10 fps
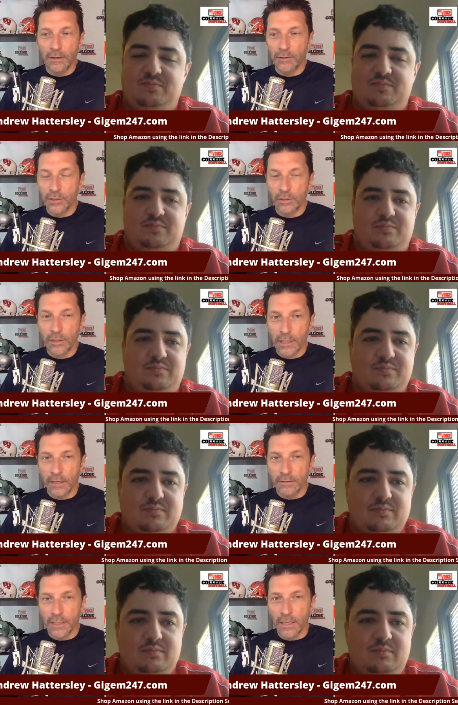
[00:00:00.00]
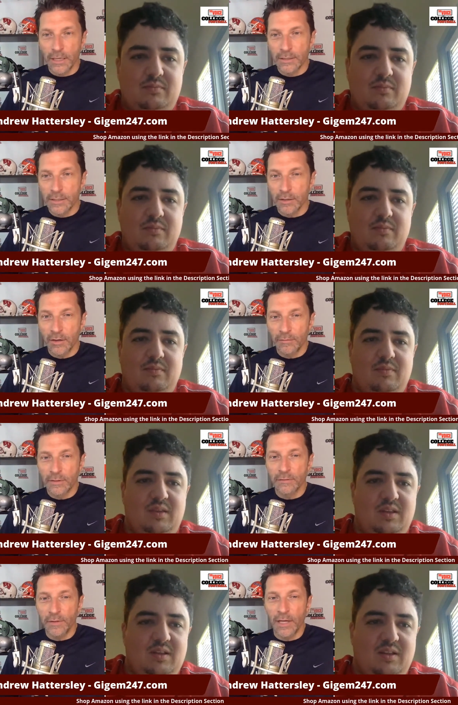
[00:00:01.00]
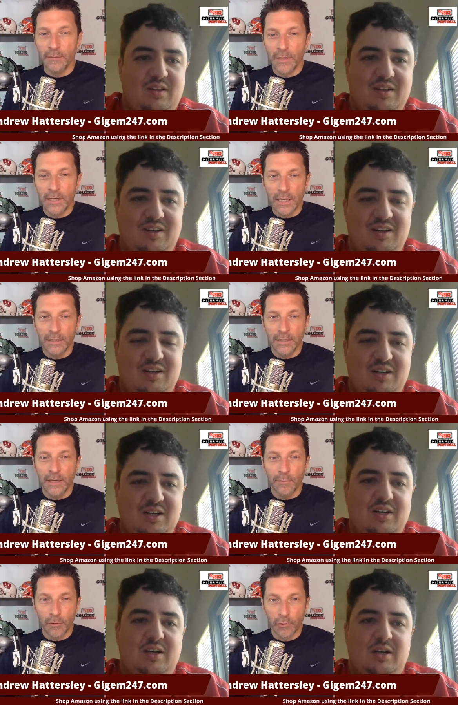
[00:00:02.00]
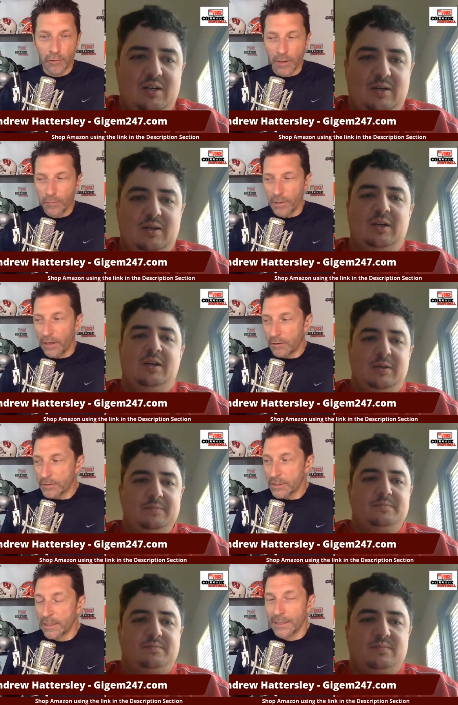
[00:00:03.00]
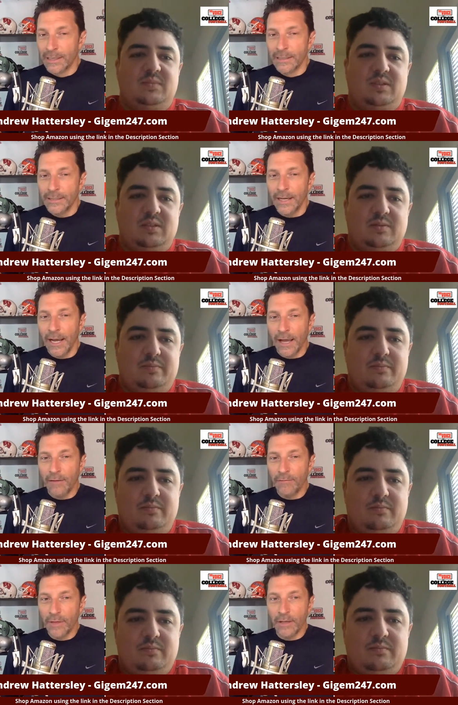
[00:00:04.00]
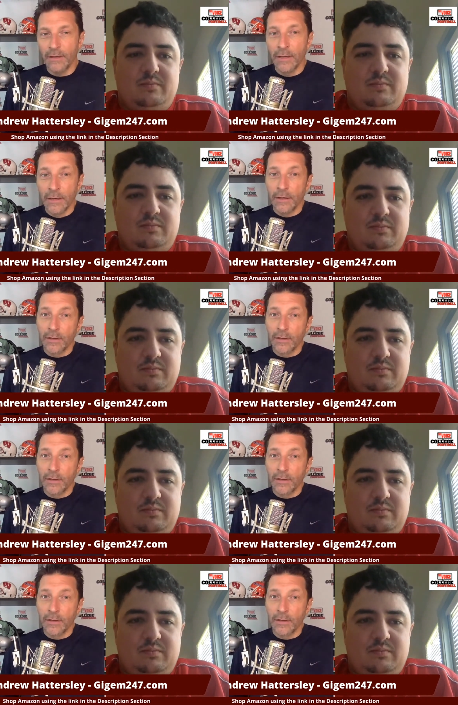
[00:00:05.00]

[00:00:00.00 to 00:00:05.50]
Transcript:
Speaker 1: they're churning out tight ends and offensive linemen and a lot of program players. To have he's